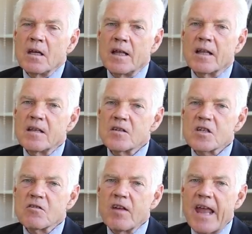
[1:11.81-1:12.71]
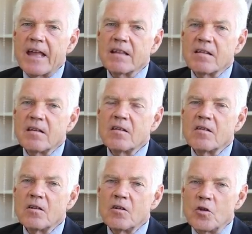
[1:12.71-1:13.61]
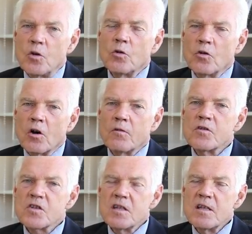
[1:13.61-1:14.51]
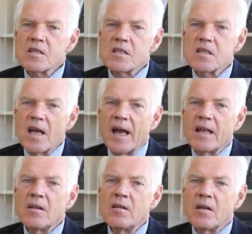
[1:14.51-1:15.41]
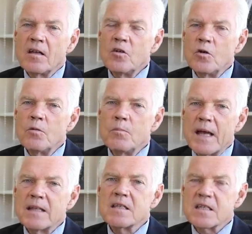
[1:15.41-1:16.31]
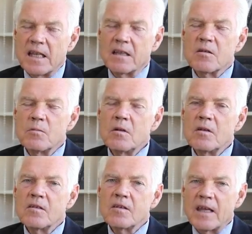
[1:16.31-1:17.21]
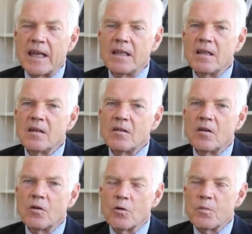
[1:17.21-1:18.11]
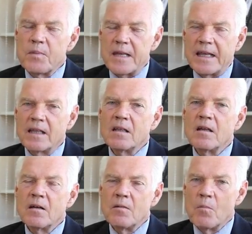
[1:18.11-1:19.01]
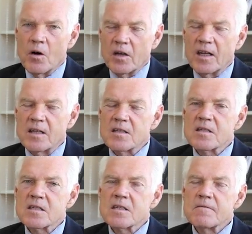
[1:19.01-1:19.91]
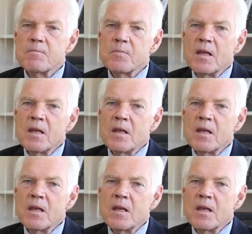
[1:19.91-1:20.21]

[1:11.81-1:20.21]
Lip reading: That has created new nervousness and a new bad sentiment in the European markets.